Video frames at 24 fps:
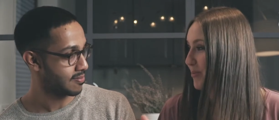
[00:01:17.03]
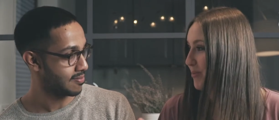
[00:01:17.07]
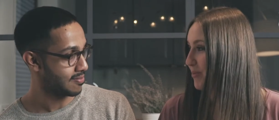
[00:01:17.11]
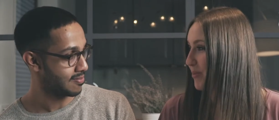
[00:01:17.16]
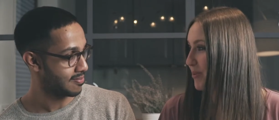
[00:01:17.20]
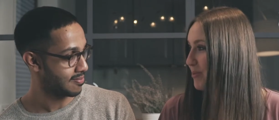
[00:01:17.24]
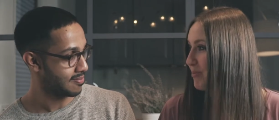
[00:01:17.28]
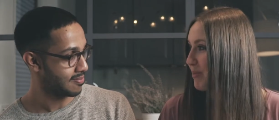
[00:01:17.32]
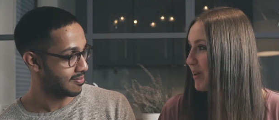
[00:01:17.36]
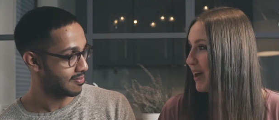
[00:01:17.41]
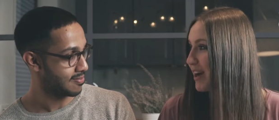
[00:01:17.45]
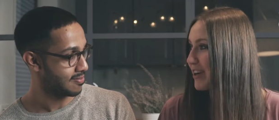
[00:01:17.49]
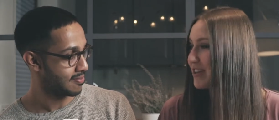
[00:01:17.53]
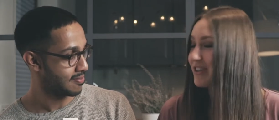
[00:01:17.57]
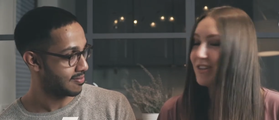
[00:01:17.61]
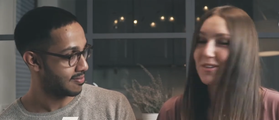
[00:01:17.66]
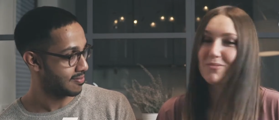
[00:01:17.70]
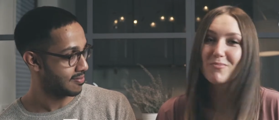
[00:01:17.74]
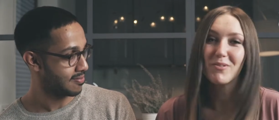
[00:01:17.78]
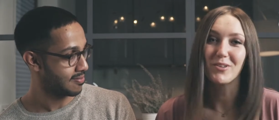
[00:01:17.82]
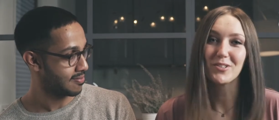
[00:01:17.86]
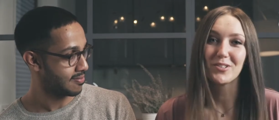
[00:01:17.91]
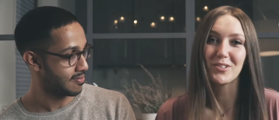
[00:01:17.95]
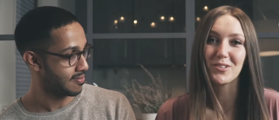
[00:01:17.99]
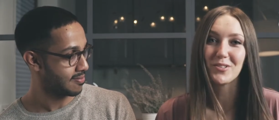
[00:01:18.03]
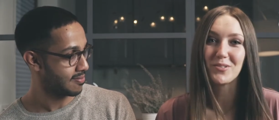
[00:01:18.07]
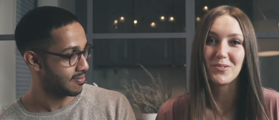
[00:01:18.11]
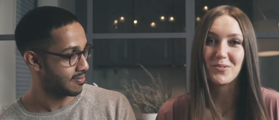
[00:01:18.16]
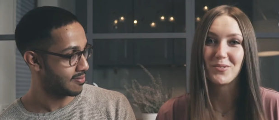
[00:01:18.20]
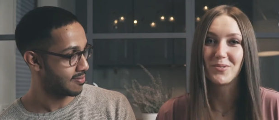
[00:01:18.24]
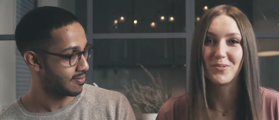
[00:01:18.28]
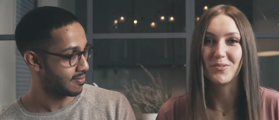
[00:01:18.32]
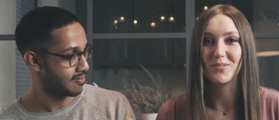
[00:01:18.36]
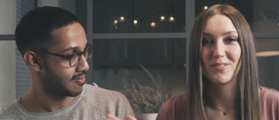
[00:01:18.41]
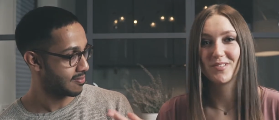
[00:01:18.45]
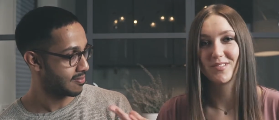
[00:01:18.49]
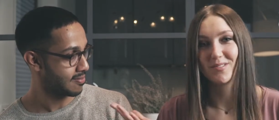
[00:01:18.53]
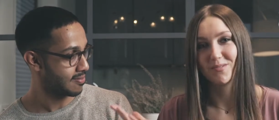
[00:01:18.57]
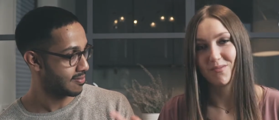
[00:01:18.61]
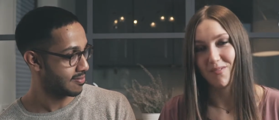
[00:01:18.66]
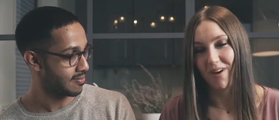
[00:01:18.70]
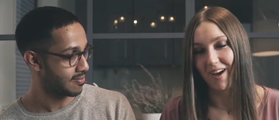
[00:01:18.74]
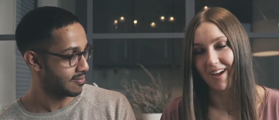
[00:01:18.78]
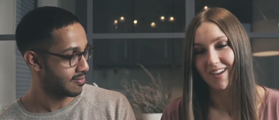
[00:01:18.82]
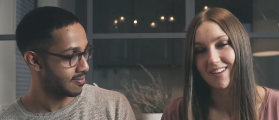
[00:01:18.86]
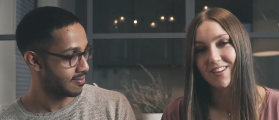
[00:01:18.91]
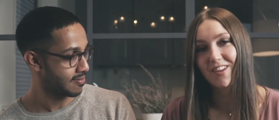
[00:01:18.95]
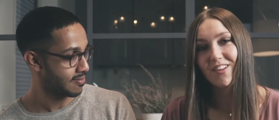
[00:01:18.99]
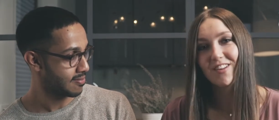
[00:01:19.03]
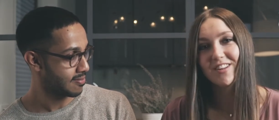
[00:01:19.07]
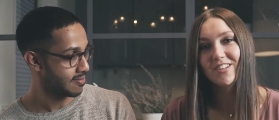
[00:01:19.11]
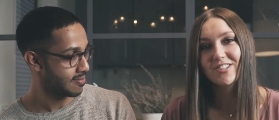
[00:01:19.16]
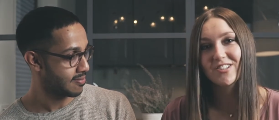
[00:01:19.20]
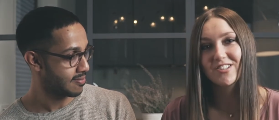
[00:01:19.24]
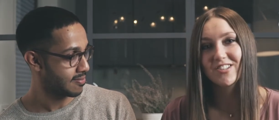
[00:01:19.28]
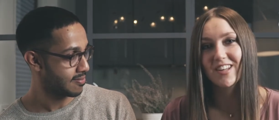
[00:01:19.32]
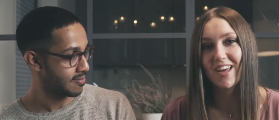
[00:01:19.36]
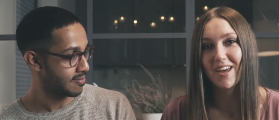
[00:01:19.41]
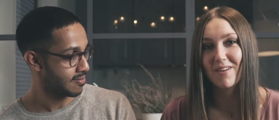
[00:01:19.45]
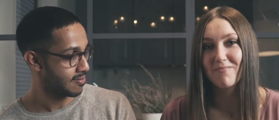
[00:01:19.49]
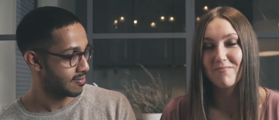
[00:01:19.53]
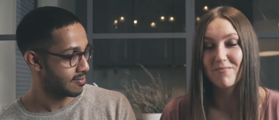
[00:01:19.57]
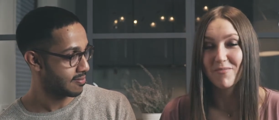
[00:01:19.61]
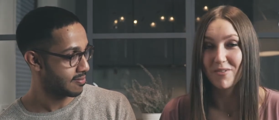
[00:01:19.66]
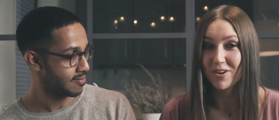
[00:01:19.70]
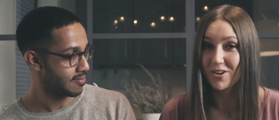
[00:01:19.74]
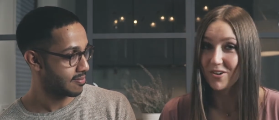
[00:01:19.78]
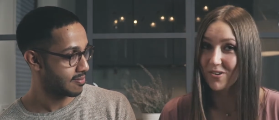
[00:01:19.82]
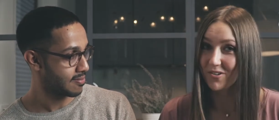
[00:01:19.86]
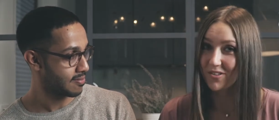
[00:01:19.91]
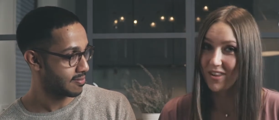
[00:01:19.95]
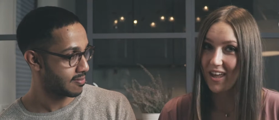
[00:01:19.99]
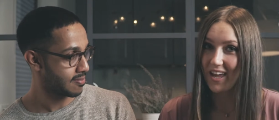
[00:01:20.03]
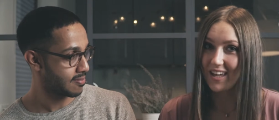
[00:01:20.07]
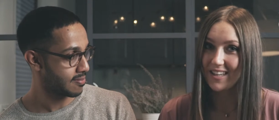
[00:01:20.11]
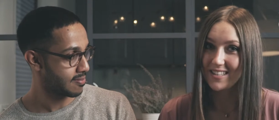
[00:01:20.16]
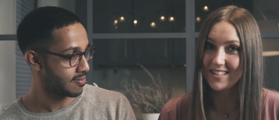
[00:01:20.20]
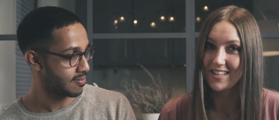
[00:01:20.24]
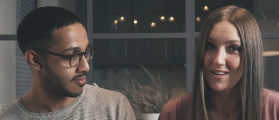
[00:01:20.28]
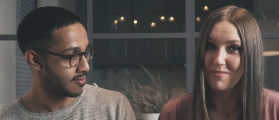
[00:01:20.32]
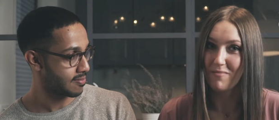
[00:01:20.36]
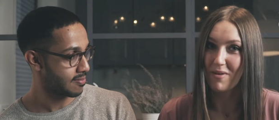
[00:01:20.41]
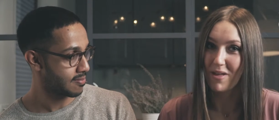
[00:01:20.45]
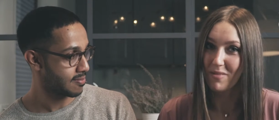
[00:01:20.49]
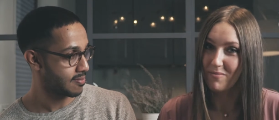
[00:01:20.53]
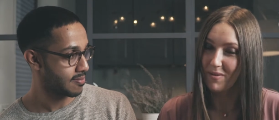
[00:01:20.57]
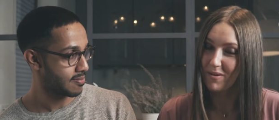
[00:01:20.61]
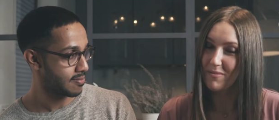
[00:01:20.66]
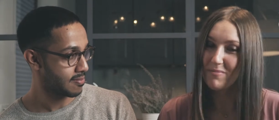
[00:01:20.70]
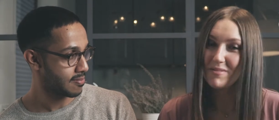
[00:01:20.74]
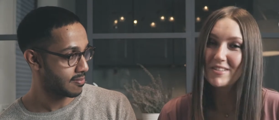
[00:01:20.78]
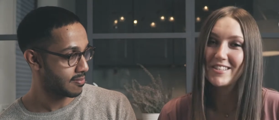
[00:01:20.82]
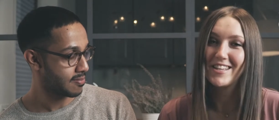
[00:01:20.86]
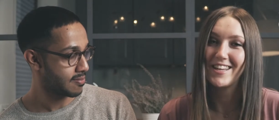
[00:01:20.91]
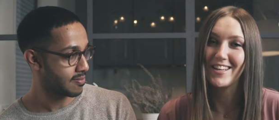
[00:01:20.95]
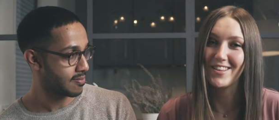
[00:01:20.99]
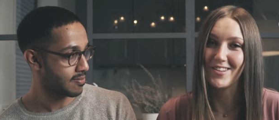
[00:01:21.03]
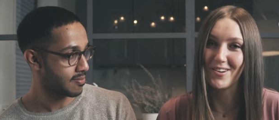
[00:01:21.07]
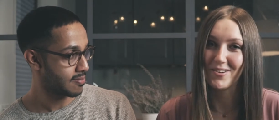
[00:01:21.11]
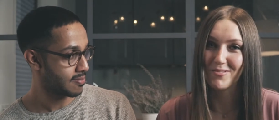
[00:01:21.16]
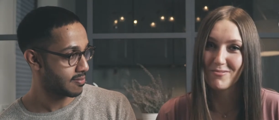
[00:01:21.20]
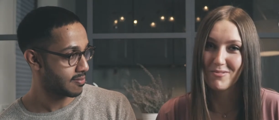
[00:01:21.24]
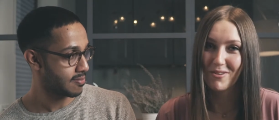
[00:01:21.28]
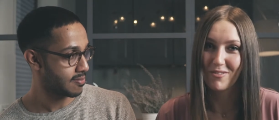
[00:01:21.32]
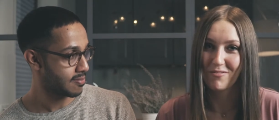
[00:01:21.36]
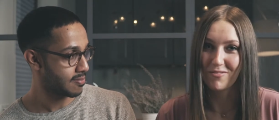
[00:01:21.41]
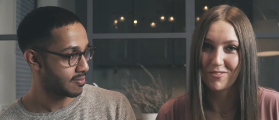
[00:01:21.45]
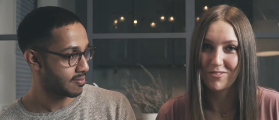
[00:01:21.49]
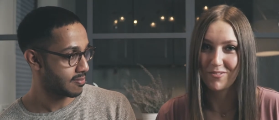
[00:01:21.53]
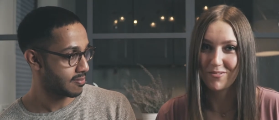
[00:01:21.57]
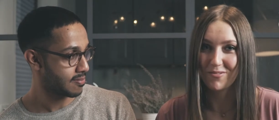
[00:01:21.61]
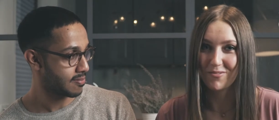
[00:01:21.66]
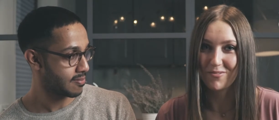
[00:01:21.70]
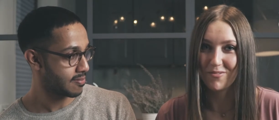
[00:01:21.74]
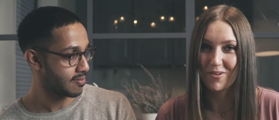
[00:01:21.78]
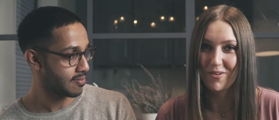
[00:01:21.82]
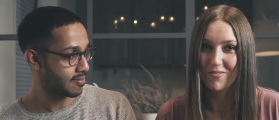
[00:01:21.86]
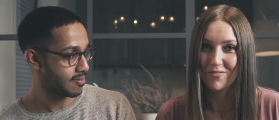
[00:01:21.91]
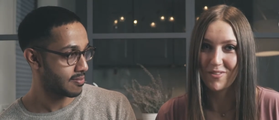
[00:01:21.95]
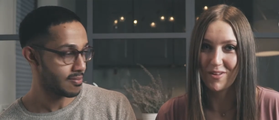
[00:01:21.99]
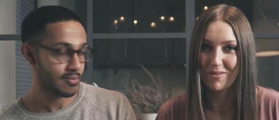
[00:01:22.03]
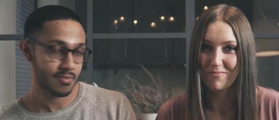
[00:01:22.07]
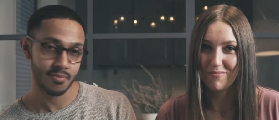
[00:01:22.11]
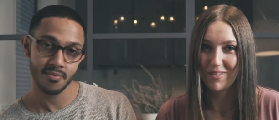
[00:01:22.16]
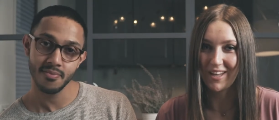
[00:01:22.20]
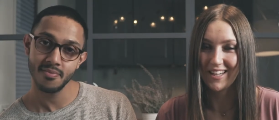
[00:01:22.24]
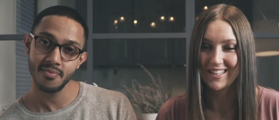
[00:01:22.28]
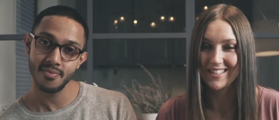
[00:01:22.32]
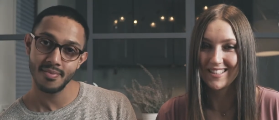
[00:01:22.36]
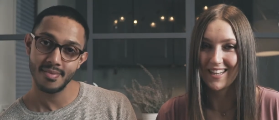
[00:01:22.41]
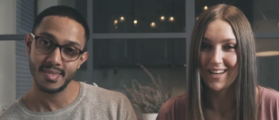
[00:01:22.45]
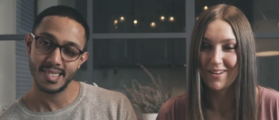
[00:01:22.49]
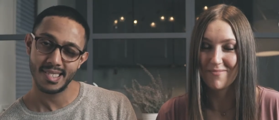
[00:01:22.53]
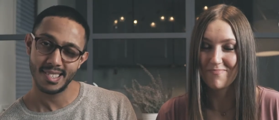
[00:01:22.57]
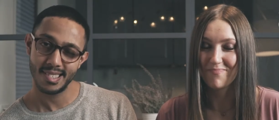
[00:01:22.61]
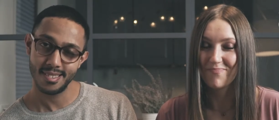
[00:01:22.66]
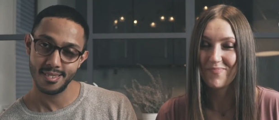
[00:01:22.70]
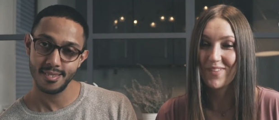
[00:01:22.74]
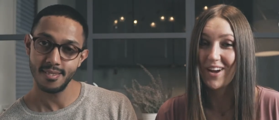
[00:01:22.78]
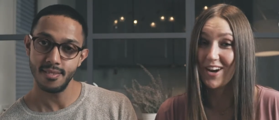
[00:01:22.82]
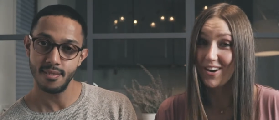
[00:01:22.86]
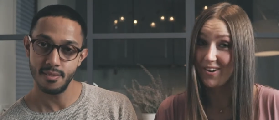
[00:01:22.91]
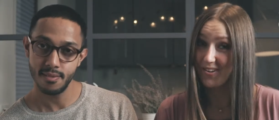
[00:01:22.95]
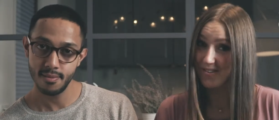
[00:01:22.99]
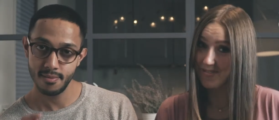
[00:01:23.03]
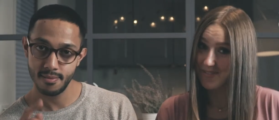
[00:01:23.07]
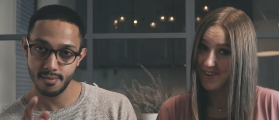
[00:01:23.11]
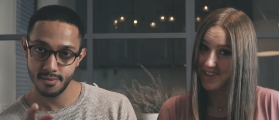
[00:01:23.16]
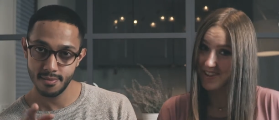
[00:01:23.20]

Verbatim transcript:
Speaker 1: what we actually want to do to acknowledge them, recognize them and maybe say no to a few of them next time. Are you